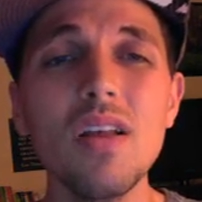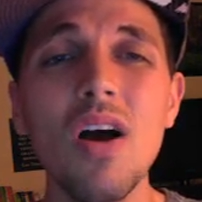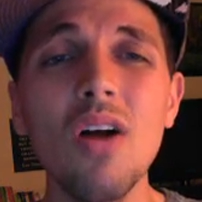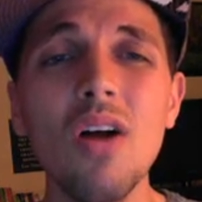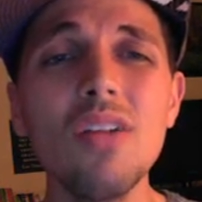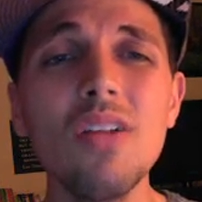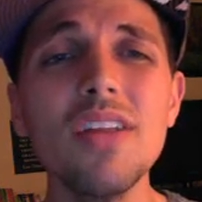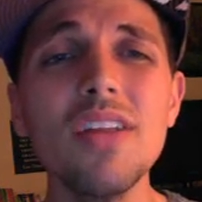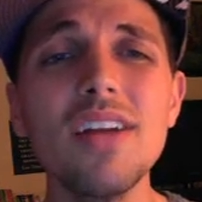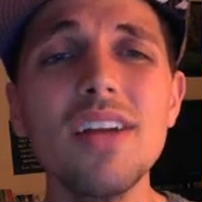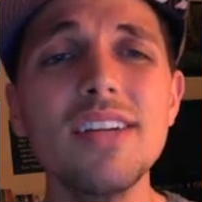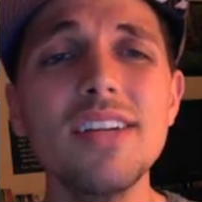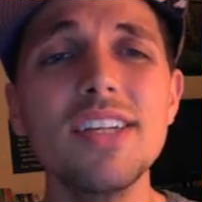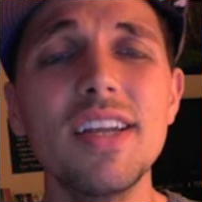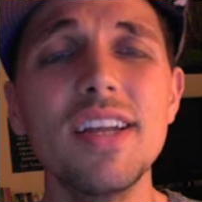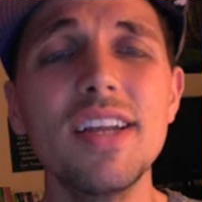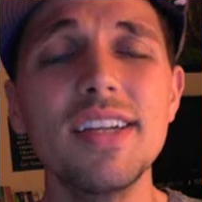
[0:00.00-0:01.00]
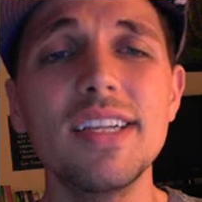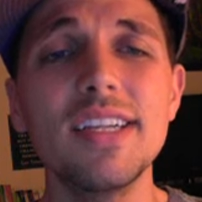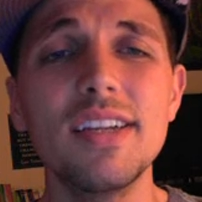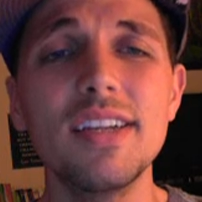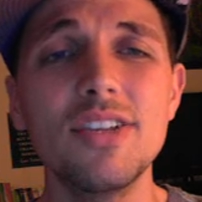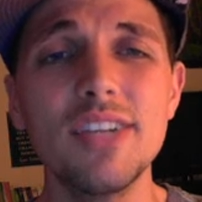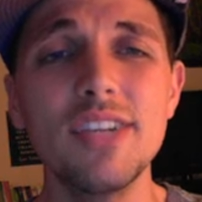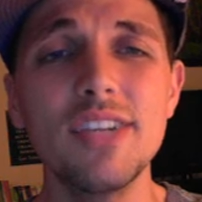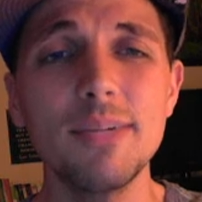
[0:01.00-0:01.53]
all of that is
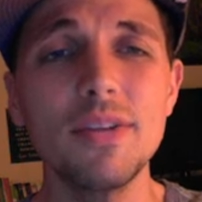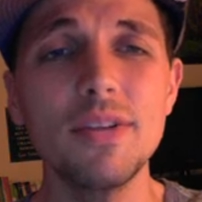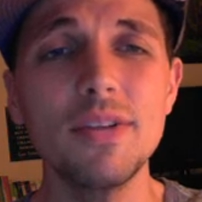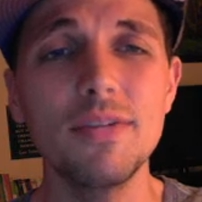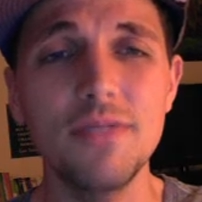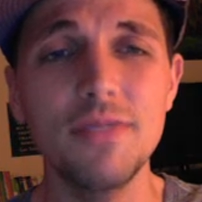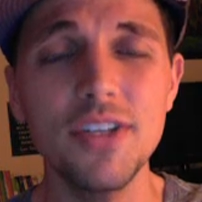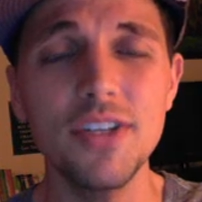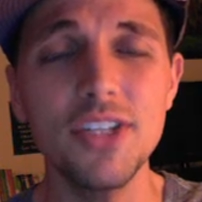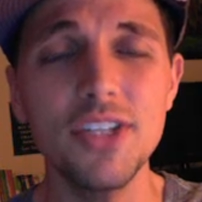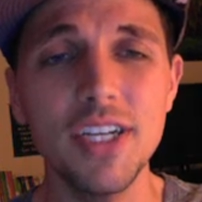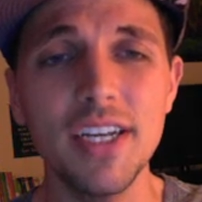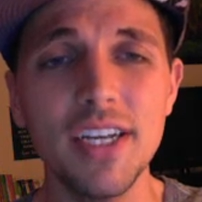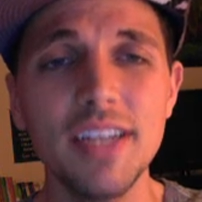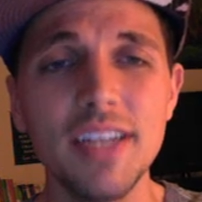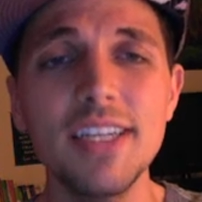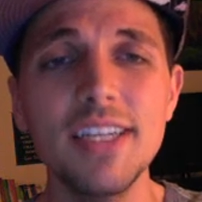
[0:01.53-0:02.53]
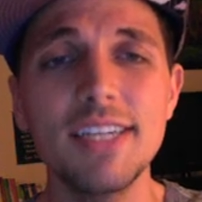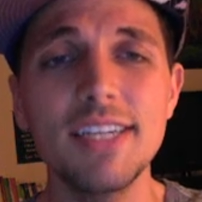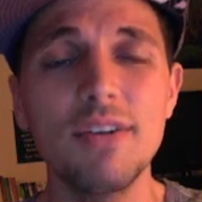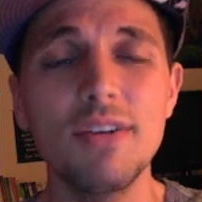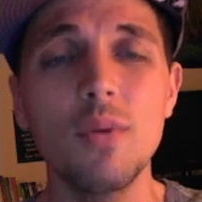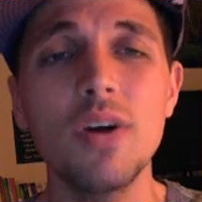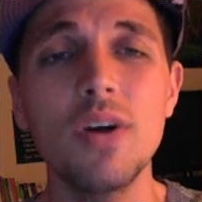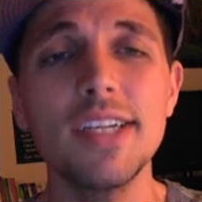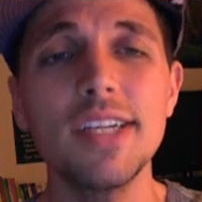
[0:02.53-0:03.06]
just what the fishing industry
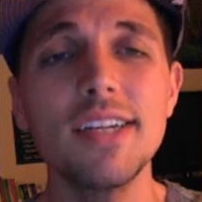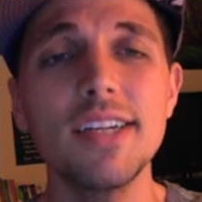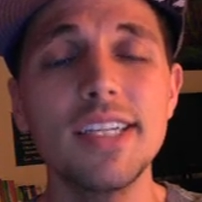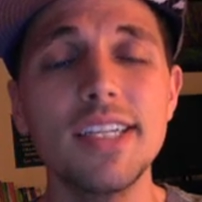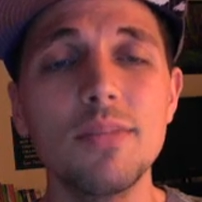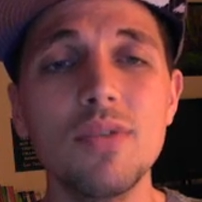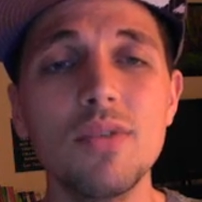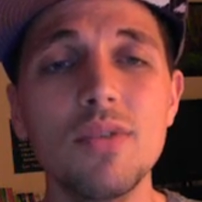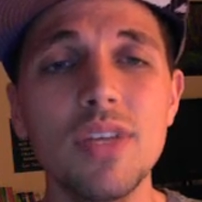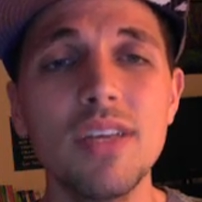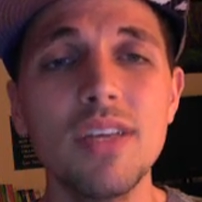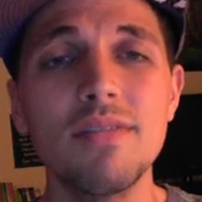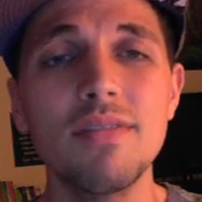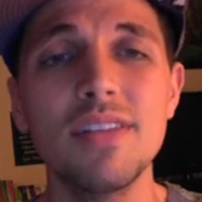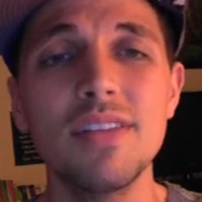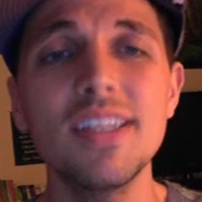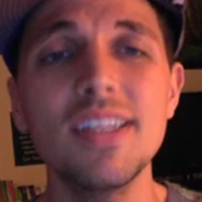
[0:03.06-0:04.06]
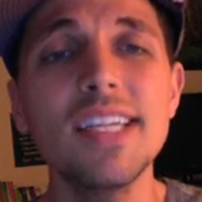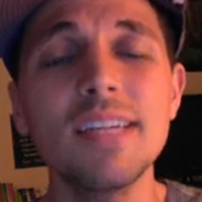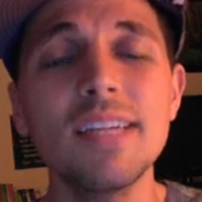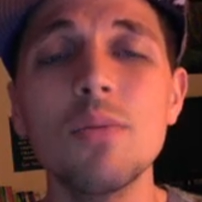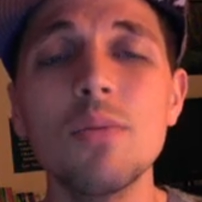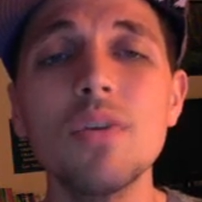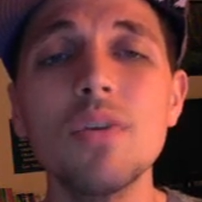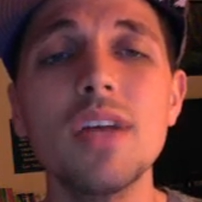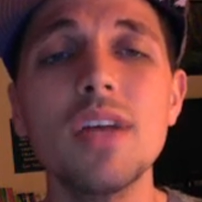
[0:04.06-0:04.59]
wants us to believe. And this is a
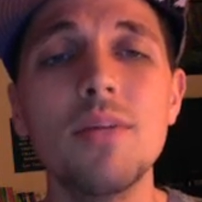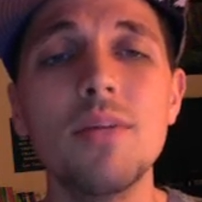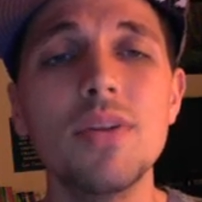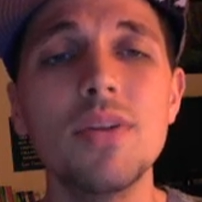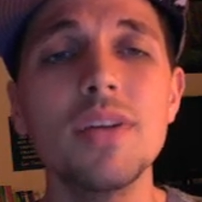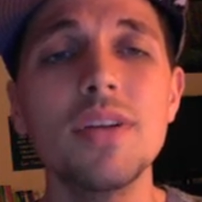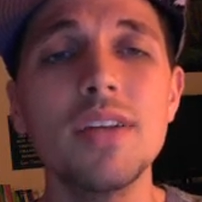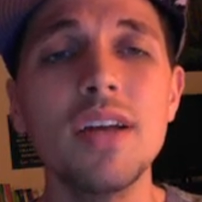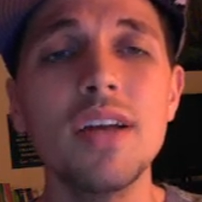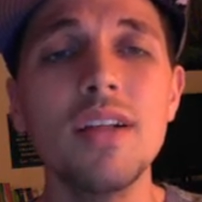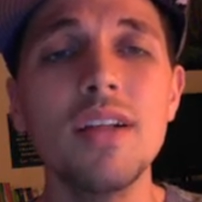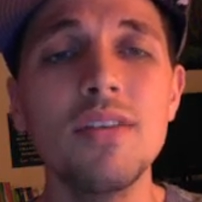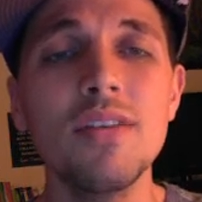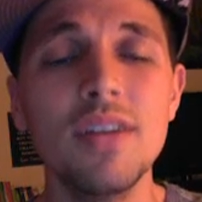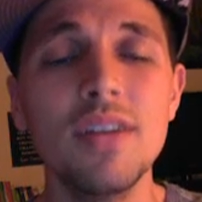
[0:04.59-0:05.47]
multi-billion dollar